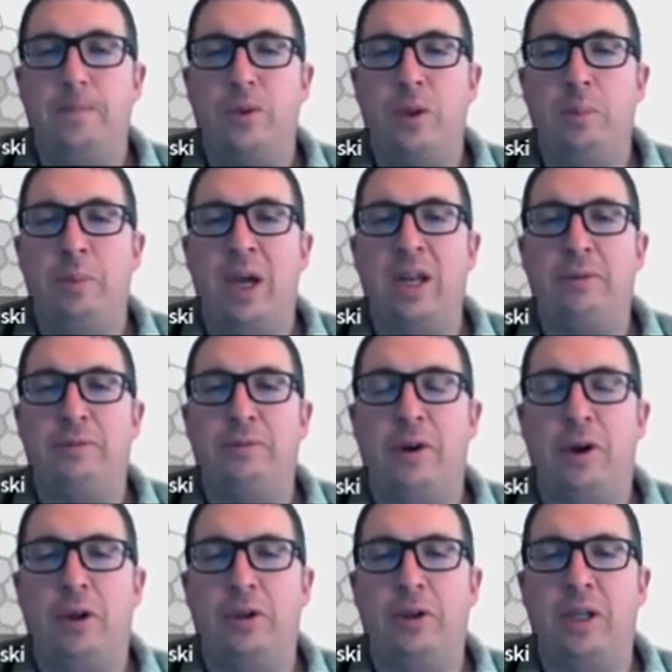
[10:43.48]
By
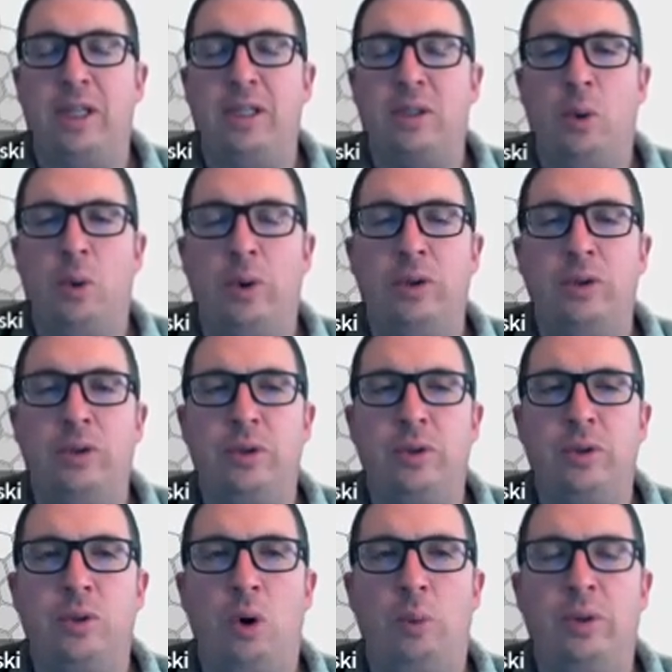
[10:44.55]
default, it's going
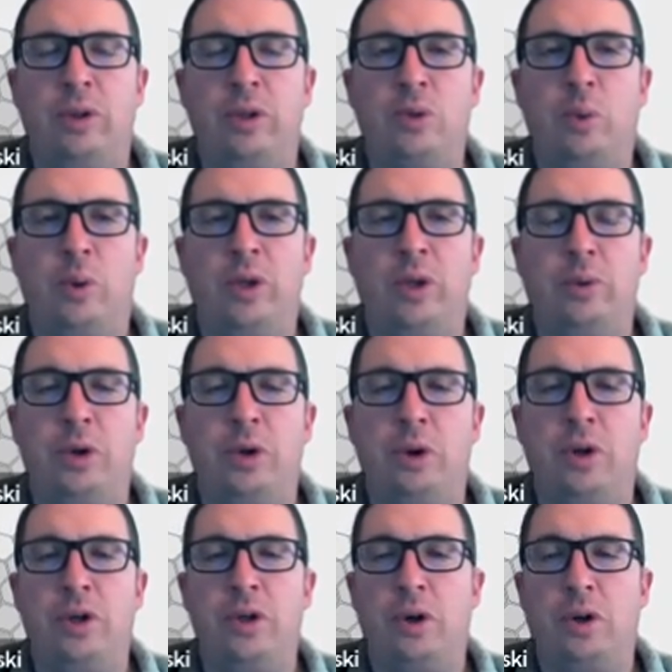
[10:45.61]
to open this window
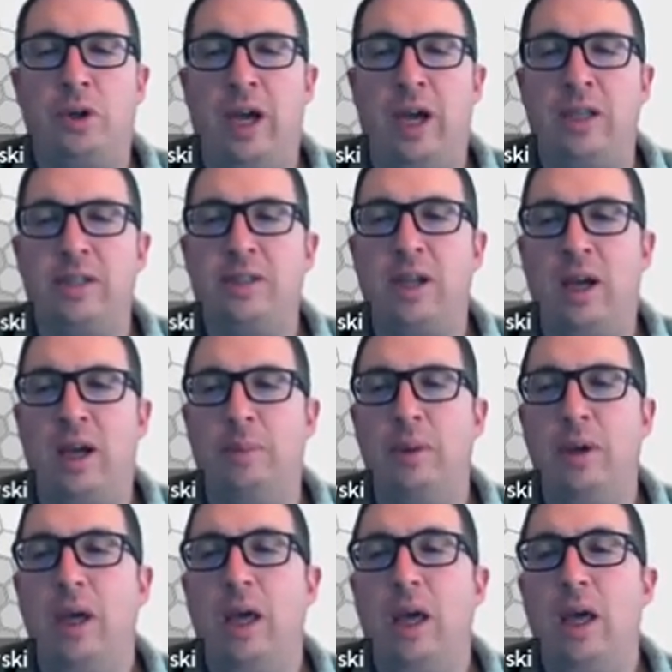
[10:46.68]
during your class
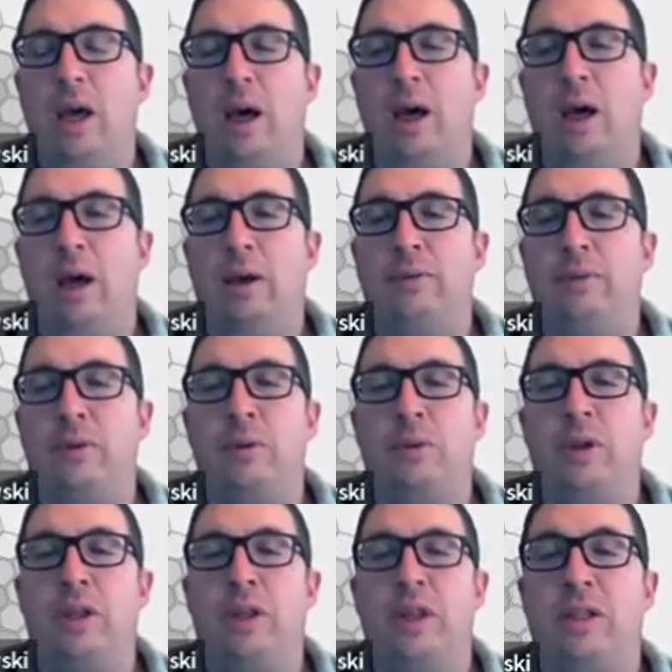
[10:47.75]
time. If you
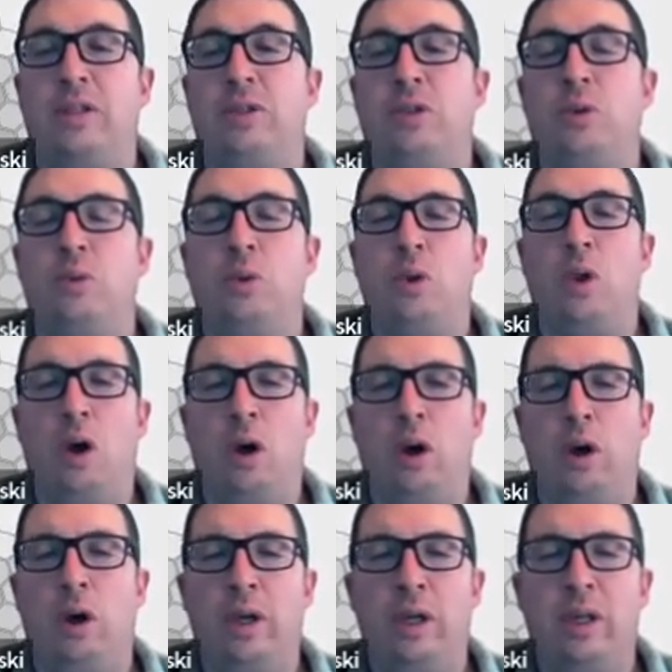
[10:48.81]
think that's too
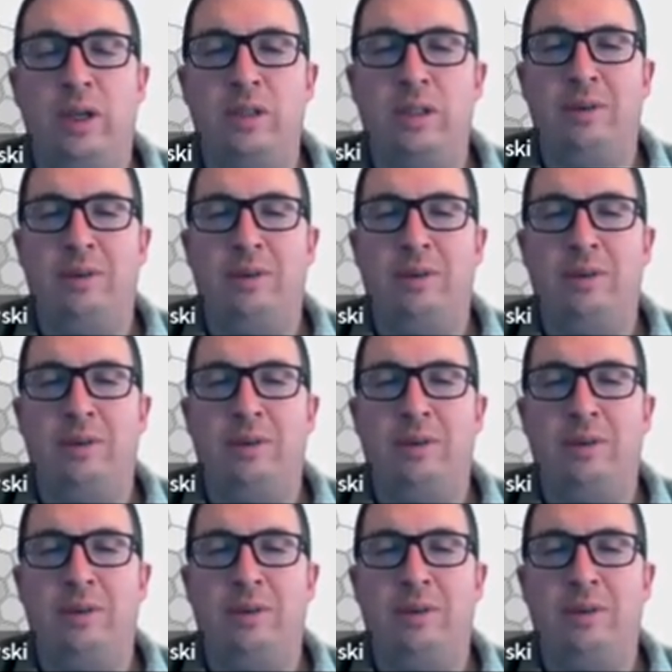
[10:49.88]
long, it does